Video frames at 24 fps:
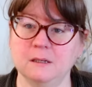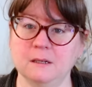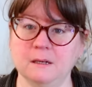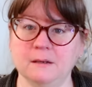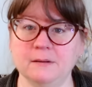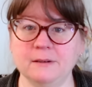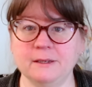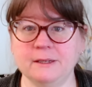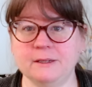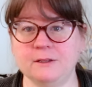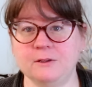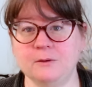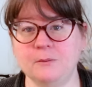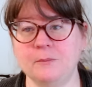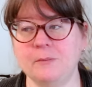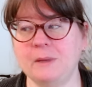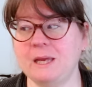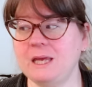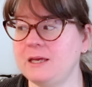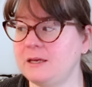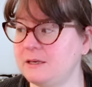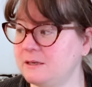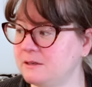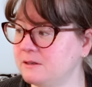Alright, you
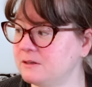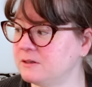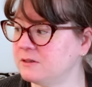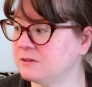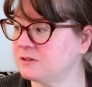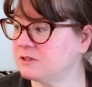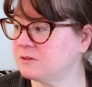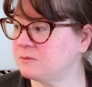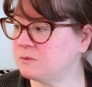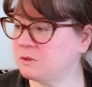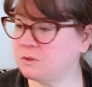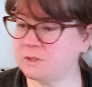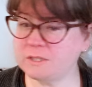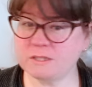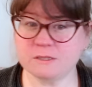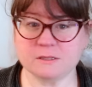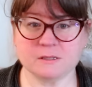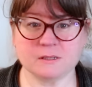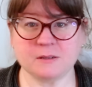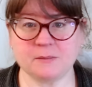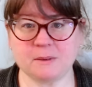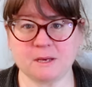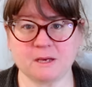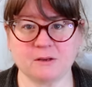may hear some
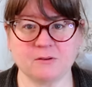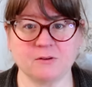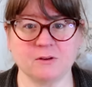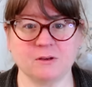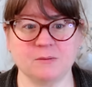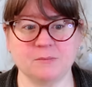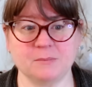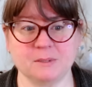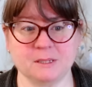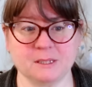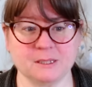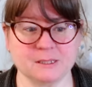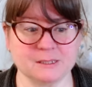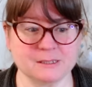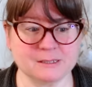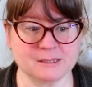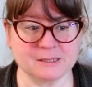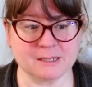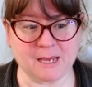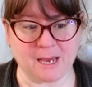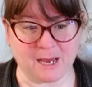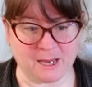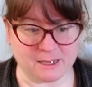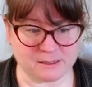noises in the background because
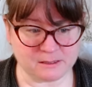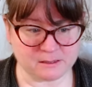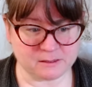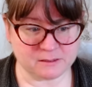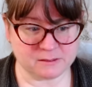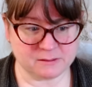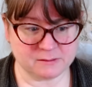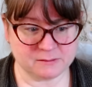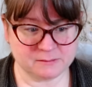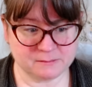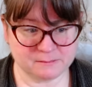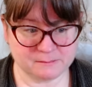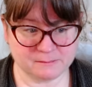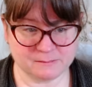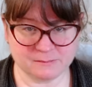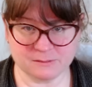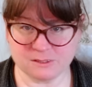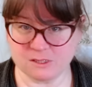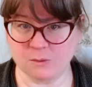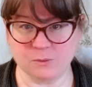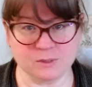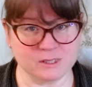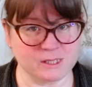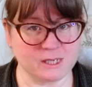cats,
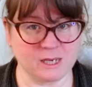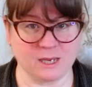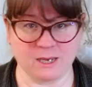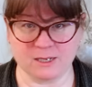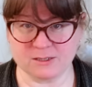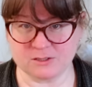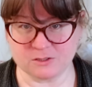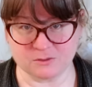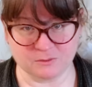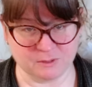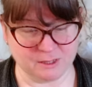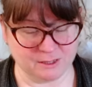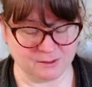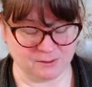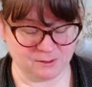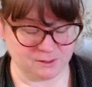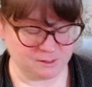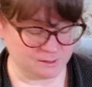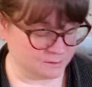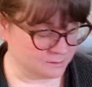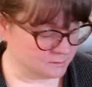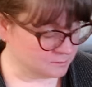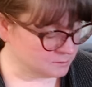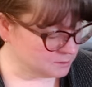there's always cats around
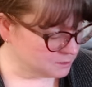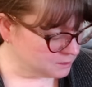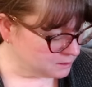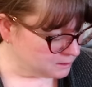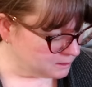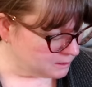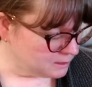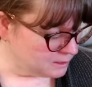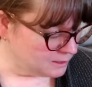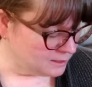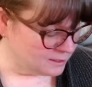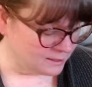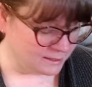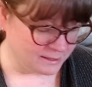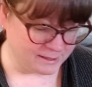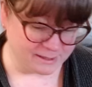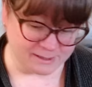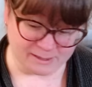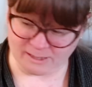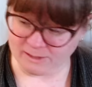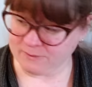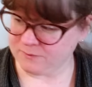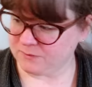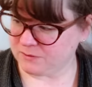here,
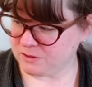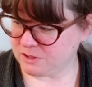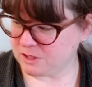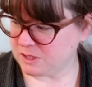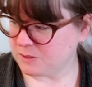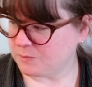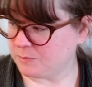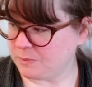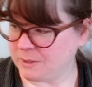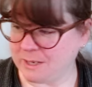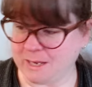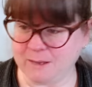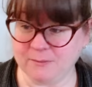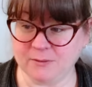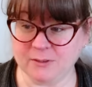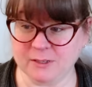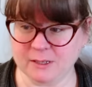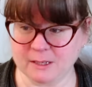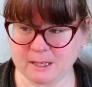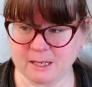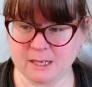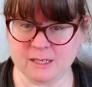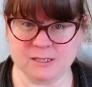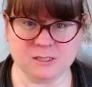and they've just been
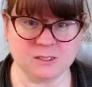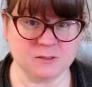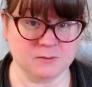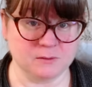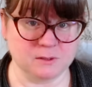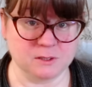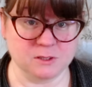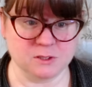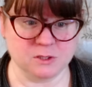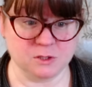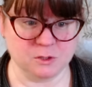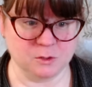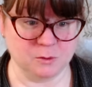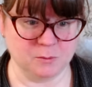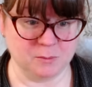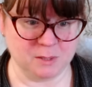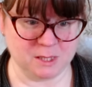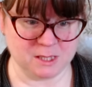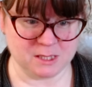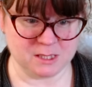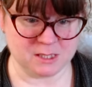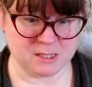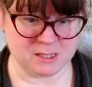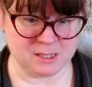having a case of the
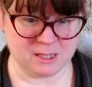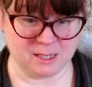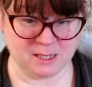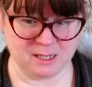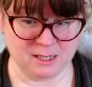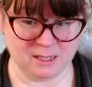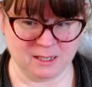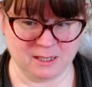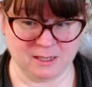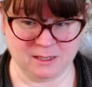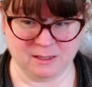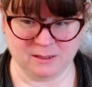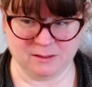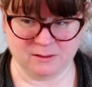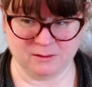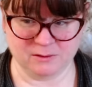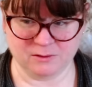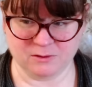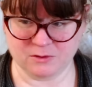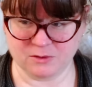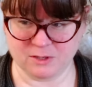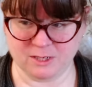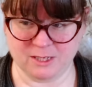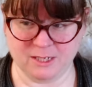zoomies and
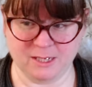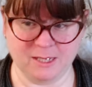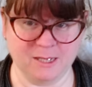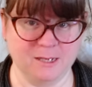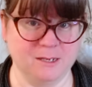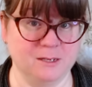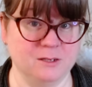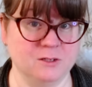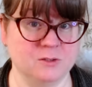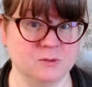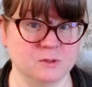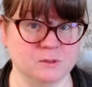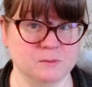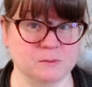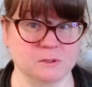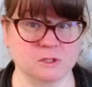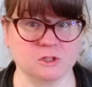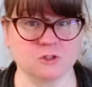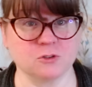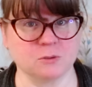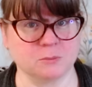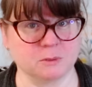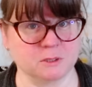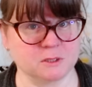trying to get into as
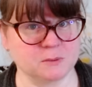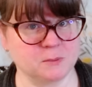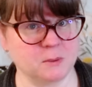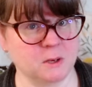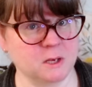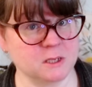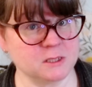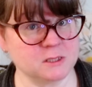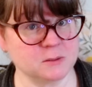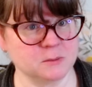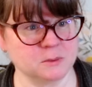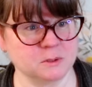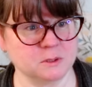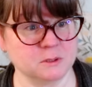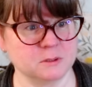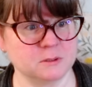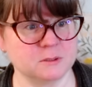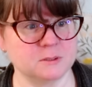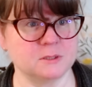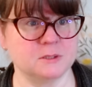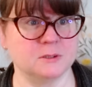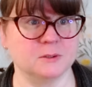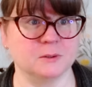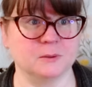much trouble as possible,
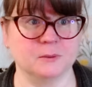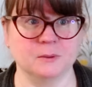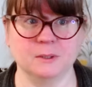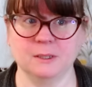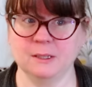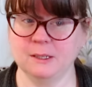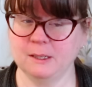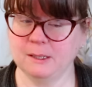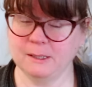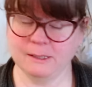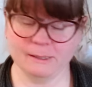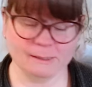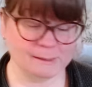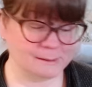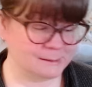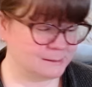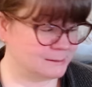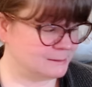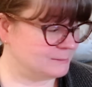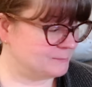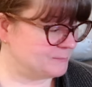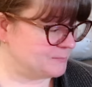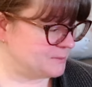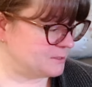so
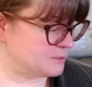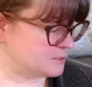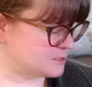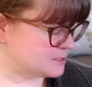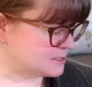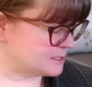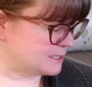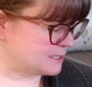there's